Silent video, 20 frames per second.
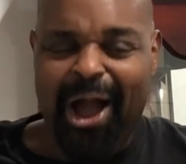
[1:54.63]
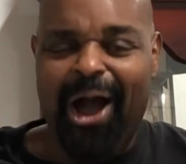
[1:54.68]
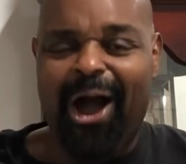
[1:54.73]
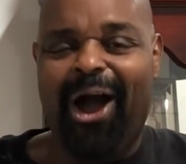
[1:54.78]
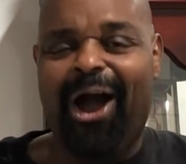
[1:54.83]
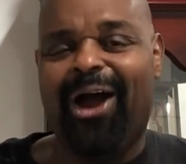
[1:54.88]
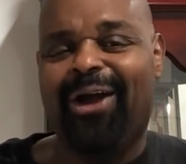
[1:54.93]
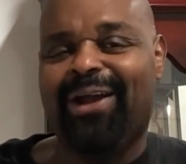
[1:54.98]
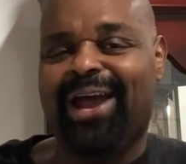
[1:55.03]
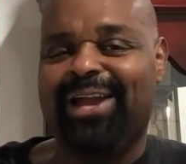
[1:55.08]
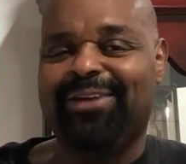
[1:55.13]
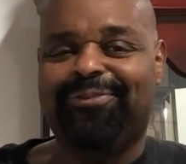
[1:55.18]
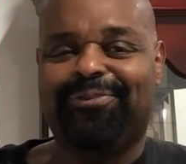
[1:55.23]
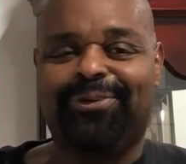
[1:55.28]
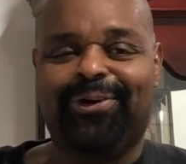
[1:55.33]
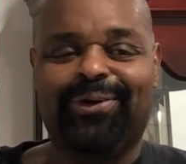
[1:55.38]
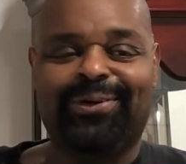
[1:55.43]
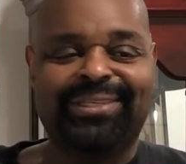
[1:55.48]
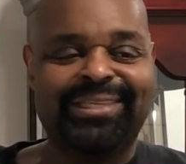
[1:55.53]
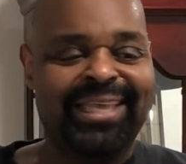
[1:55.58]
All right,
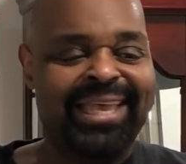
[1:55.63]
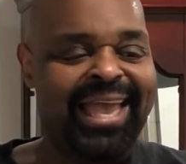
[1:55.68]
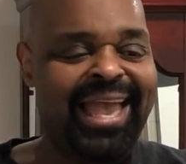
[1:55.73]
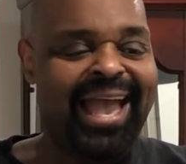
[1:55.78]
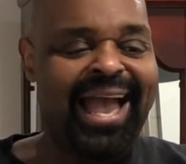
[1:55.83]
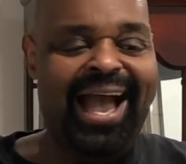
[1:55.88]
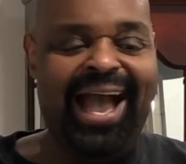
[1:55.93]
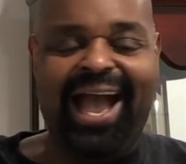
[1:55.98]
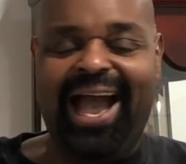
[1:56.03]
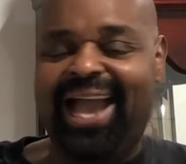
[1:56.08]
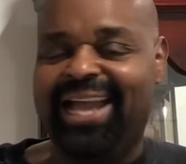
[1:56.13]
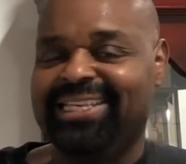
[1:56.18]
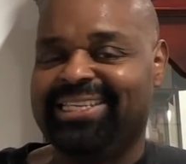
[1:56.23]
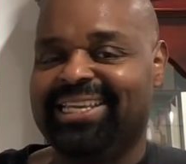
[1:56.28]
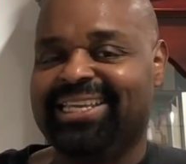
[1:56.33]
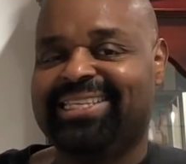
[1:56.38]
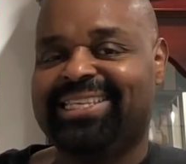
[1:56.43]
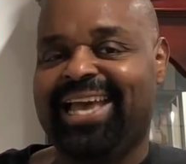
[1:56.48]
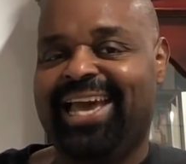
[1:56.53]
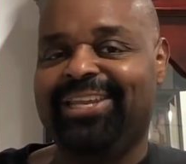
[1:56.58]
folks. I
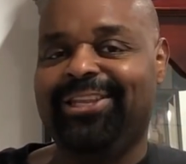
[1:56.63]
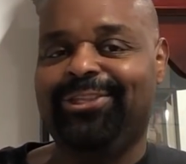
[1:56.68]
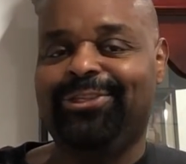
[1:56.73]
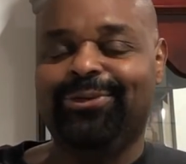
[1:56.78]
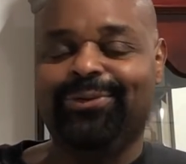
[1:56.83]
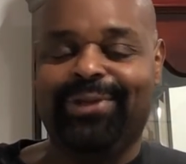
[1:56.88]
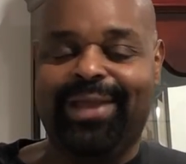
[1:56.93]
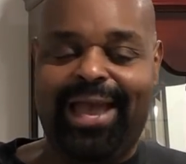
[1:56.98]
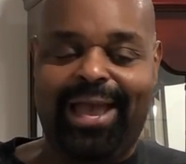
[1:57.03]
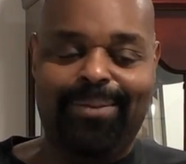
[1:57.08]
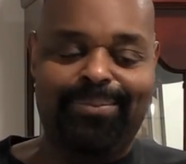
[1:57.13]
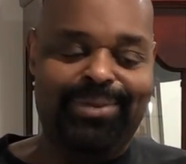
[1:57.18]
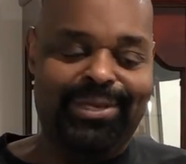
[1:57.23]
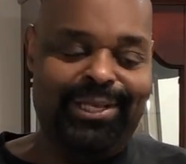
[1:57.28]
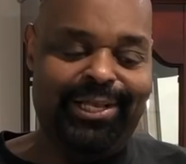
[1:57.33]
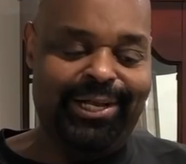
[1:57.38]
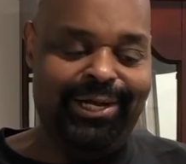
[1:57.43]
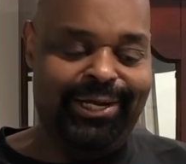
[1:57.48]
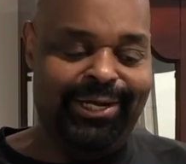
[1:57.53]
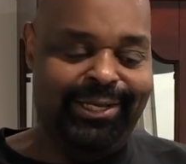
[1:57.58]
just had to do that
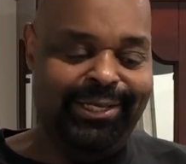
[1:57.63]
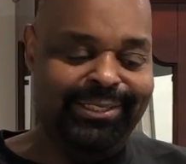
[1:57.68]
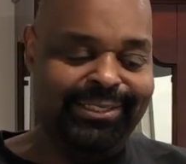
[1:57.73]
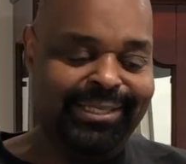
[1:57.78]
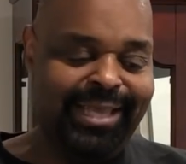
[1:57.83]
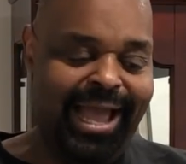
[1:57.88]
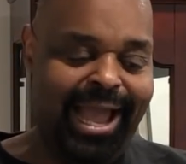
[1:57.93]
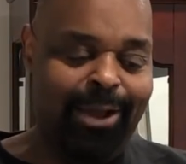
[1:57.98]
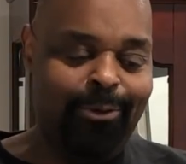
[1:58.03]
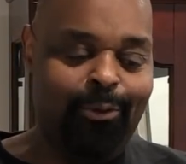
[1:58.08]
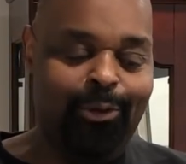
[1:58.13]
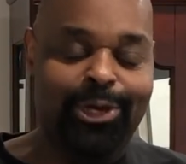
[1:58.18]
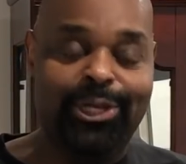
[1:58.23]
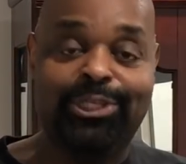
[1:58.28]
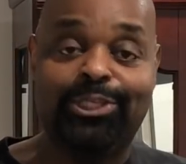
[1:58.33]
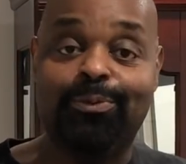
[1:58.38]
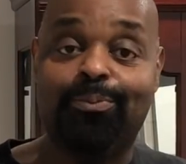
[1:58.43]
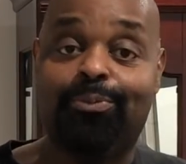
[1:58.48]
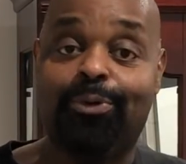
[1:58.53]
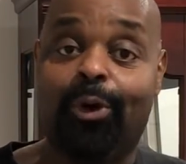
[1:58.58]
because I wanted
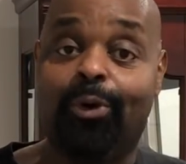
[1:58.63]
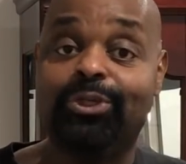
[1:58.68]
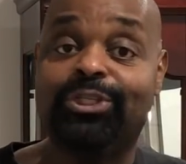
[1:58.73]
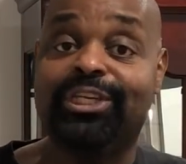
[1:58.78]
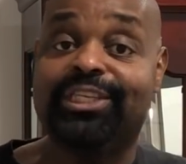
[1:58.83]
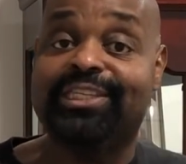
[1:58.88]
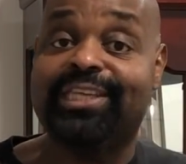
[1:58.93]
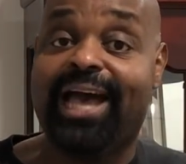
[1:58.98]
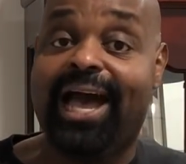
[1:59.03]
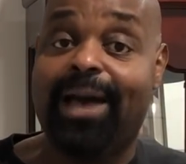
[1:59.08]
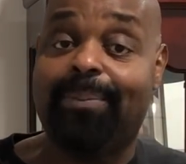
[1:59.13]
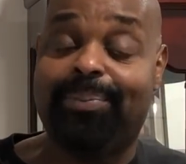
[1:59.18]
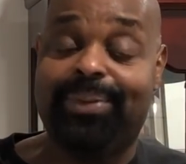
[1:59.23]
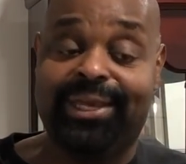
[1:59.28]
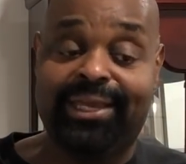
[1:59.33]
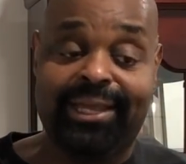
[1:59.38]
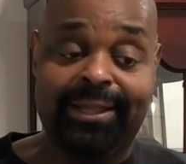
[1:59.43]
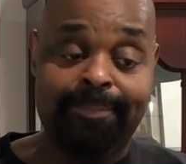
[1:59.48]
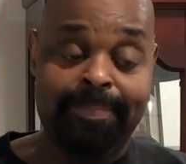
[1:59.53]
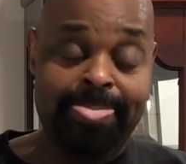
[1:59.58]
to broach a topic
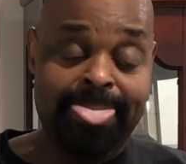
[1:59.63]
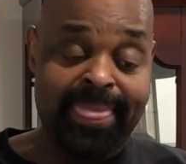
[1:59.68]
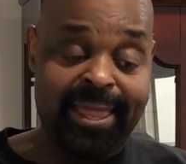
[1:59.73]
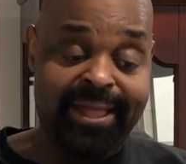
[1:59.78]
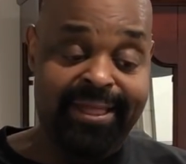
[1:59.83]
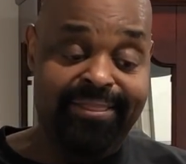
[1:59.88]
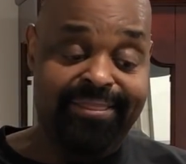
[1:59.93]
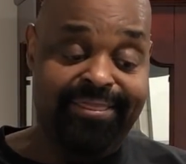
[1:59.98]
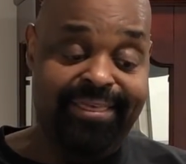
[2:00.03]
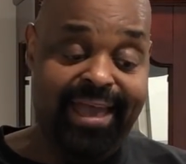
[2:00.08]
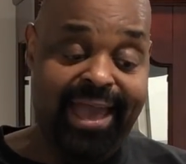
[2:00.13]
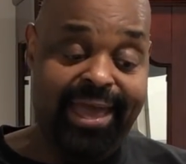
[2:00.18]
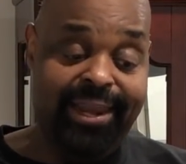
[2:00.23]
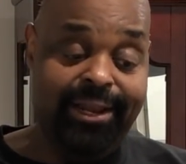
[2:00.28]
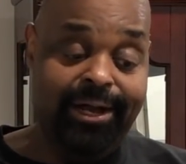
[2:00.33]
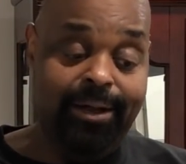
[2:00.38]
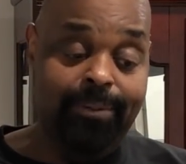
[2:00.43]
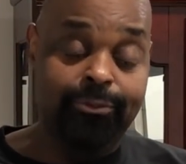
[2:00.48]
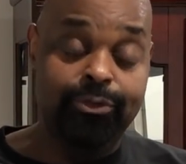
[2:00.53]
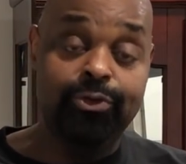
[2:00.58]
that
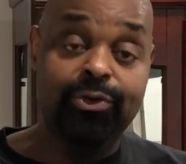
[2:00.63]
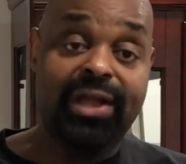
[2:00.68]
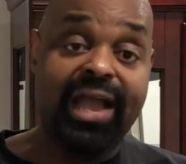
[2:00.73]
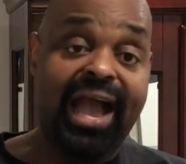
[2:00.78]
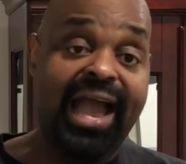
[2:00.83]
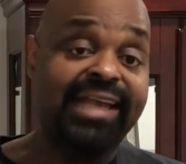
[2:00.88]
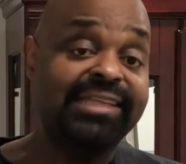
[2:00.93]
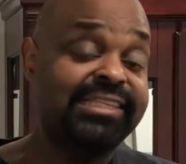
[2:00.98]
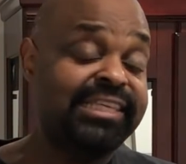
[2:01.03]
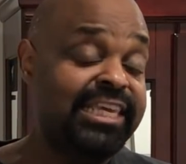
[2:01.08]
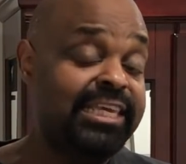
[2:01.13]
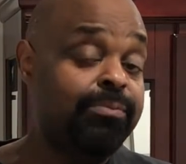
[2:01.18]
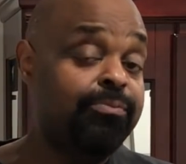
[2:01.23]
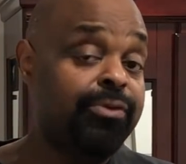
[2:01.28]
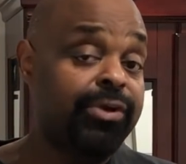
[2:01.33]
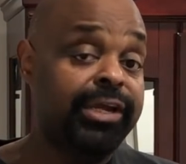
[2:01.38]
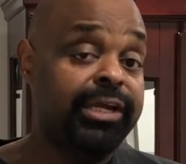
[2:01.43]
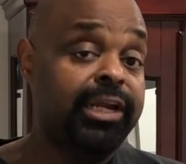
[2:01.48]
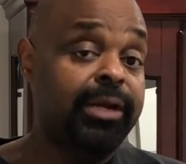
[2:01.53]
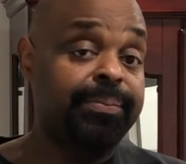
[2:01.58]
you guys keep
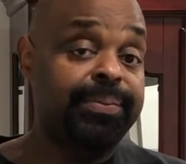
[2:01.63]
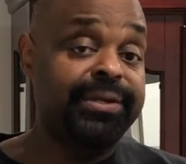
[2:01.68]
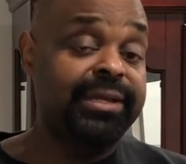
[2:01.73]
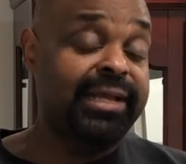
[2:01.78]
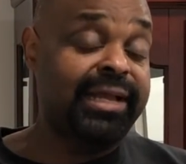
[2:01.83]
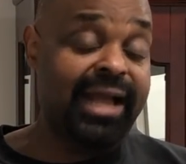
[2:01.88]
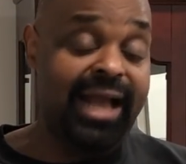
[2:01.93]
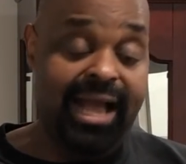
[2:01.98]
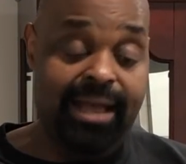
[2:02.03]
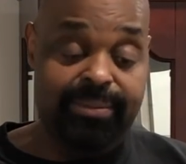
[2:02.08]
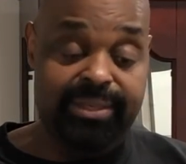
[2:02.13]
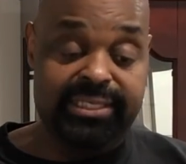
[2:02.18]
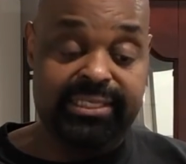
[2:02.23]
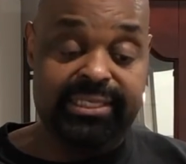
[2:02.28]
bringing up in the comment